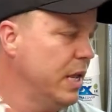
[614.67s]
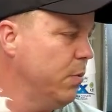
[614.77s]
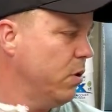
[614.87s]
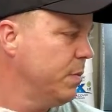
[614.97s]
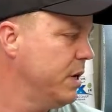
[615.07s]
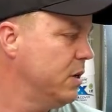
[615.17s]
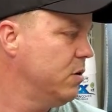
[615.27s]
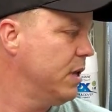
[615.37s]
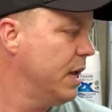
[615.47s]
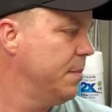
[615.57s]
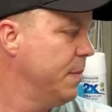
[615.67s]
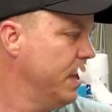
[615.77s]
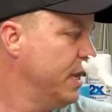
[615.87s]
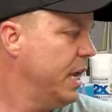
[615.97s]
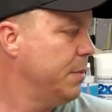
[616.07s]
He wanted me to do that,
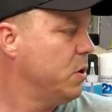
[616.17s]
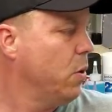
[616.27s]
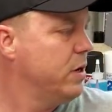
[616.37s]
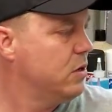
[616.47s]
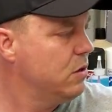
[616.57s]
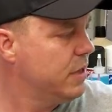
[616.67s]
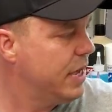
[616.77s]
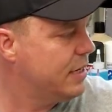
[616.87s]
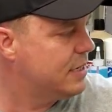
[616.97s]
and I'm going to do that.